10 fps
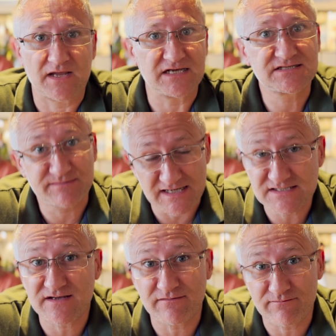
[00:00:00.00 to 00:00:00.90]

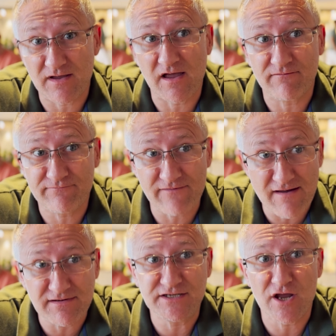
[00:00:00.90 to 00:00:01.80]
is a
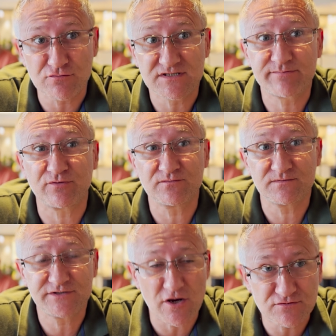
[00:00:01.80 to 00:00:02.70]
very
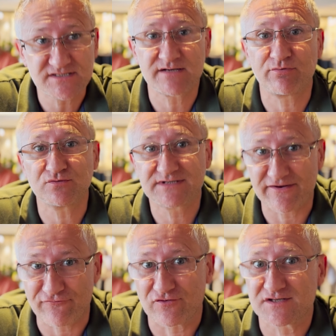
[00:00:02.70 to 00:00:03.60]
noticeable
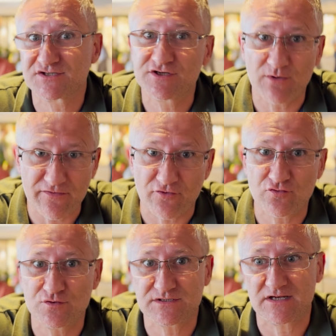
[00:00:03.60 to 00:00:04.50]
difference to other
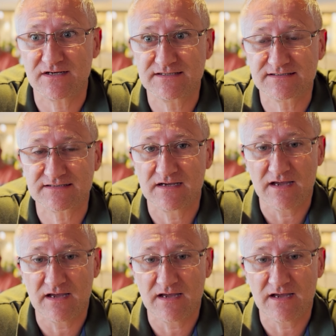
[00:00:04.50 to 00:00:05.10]
cruise lines.